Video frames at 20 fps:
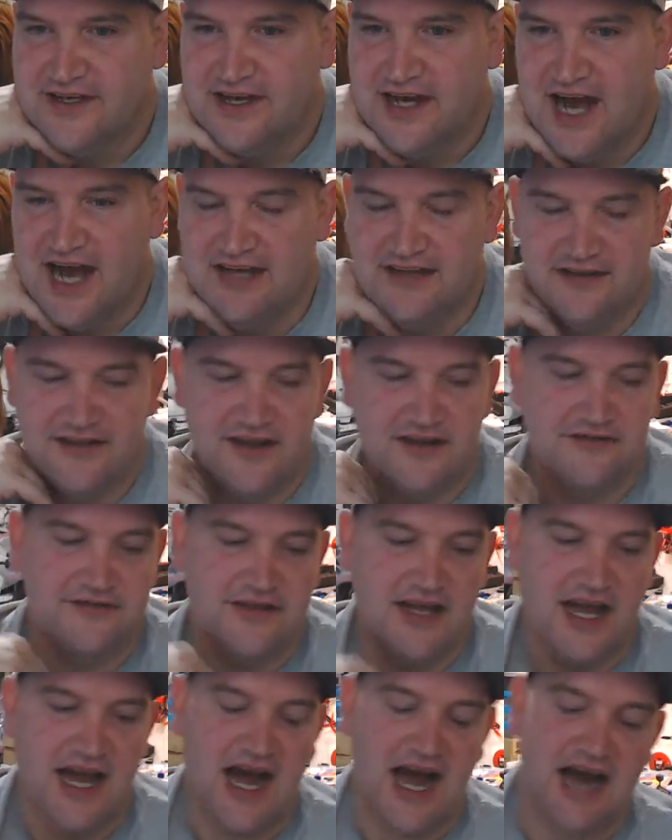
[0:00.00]
I look
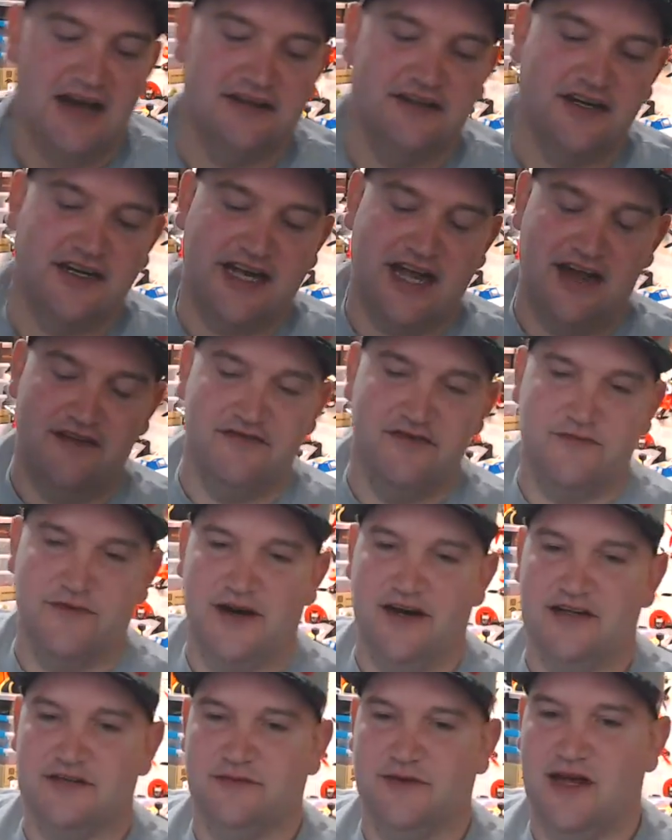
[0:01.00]

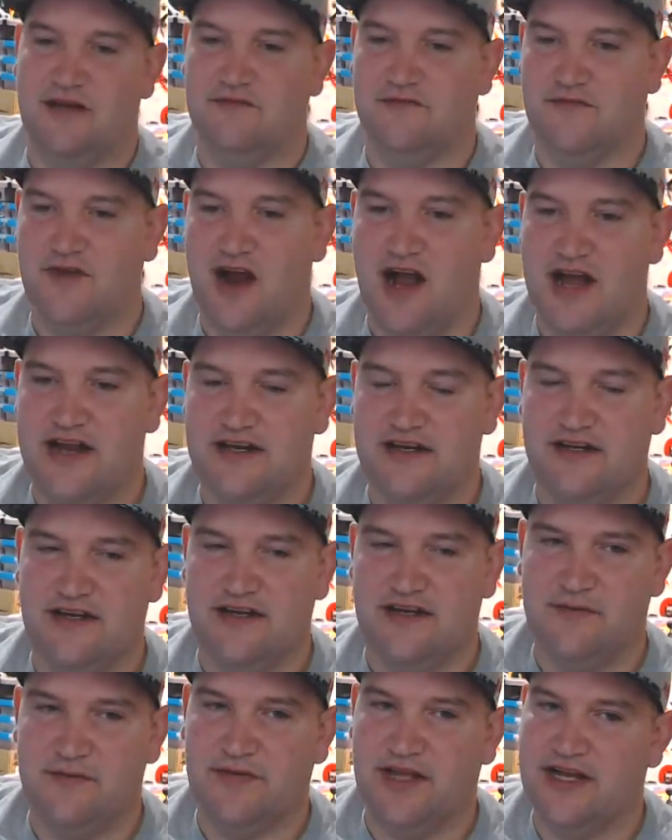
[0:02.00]
everywhere when I'm riding.
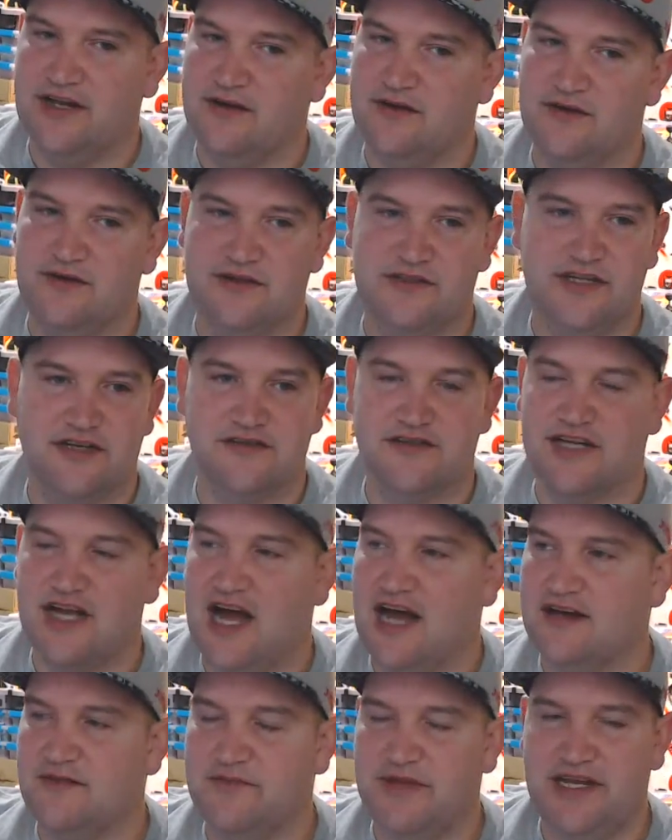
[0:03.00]
I'm like, there's
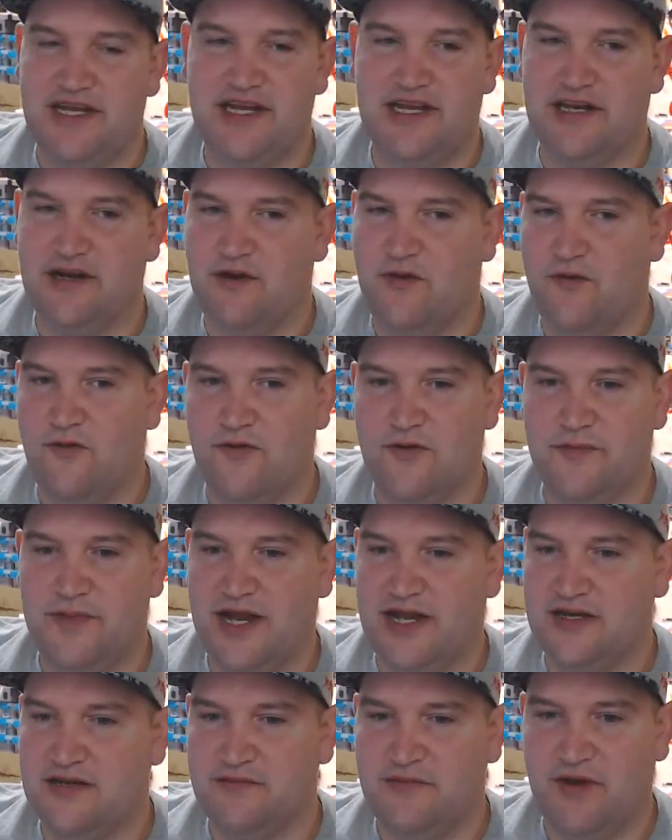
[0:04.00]
got to be an old
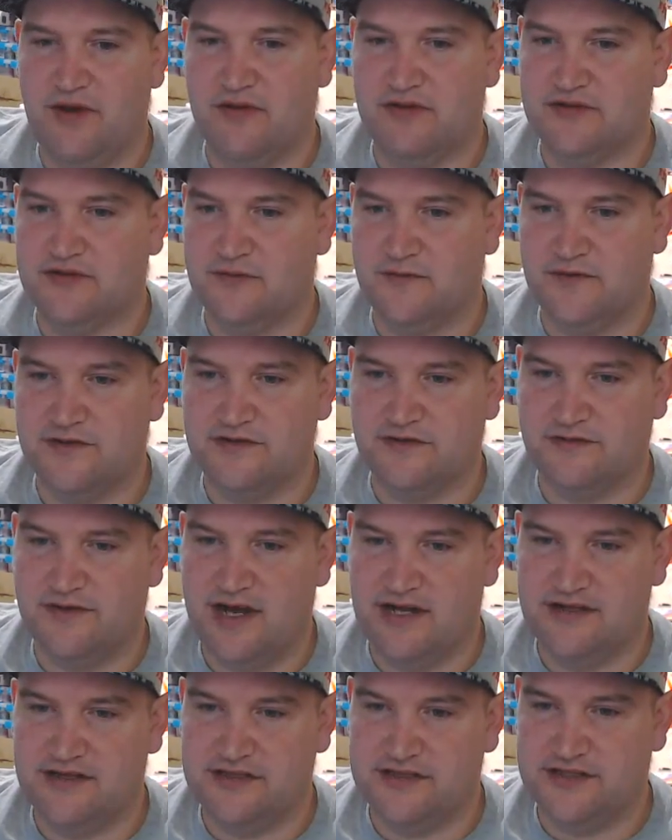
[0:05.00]
bandit barn somewhere
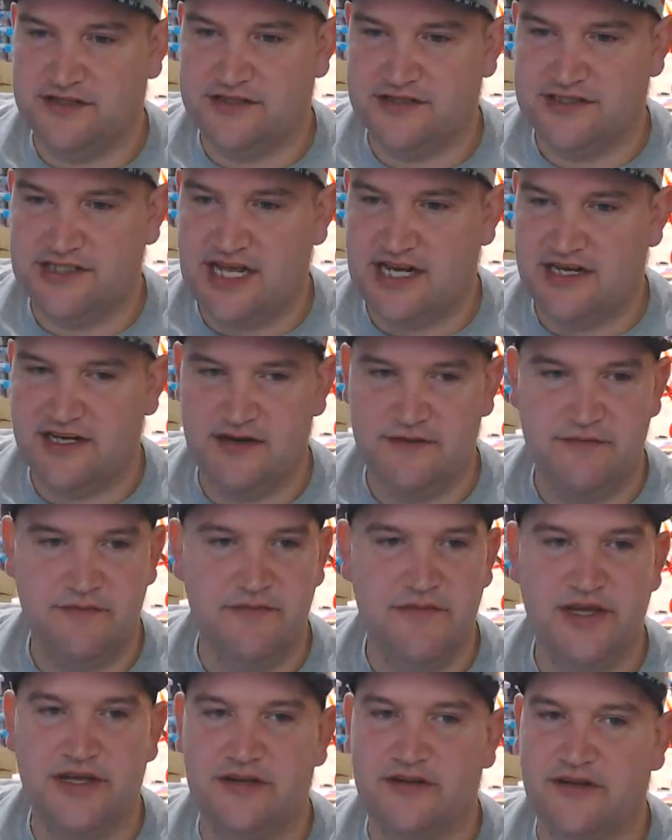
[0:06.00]
around us just sitting in the
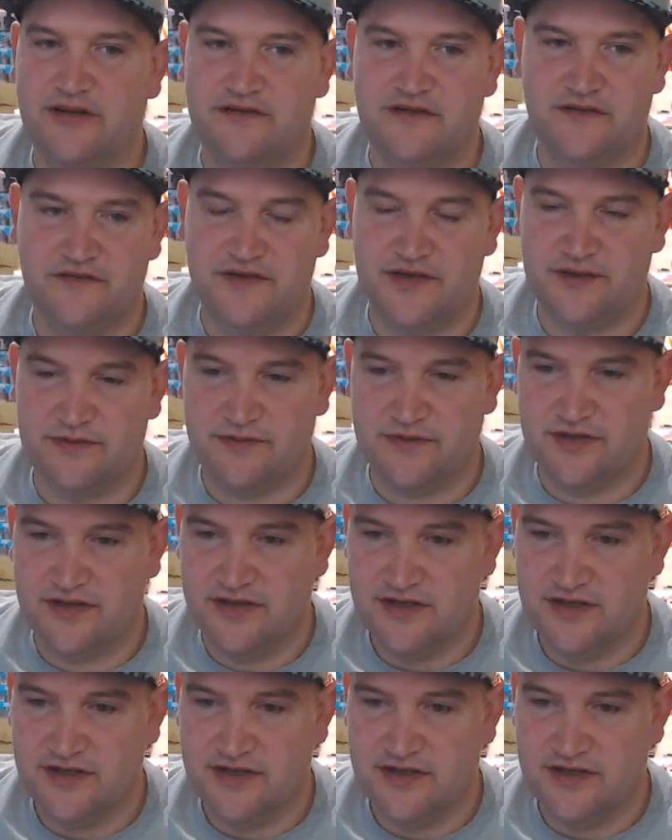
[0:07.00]
middle of a field.